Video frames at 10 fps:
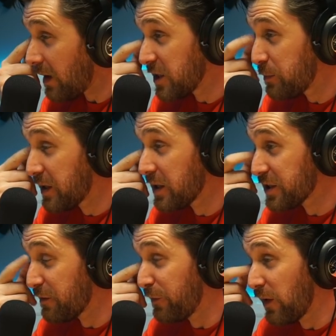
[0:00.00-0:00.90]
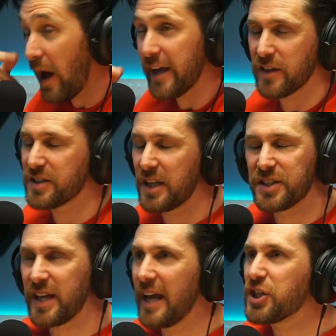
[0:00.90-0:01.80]
Is because flying, the
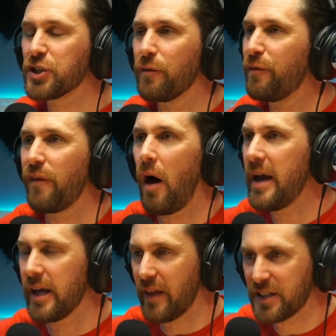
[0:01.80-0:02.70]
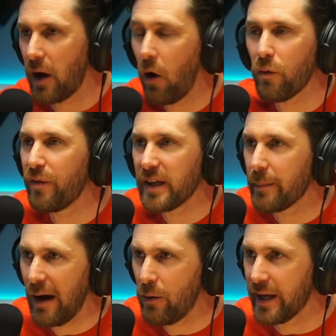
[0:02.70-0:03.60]
sensation of flying, that's the whole thing
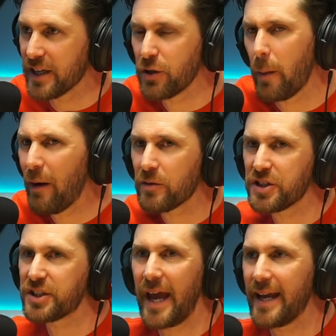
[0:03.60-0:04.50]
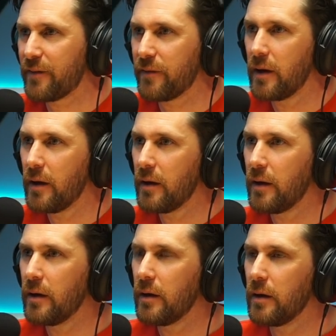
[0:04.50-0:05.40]
about it. It's not about just getting. You get bored of it.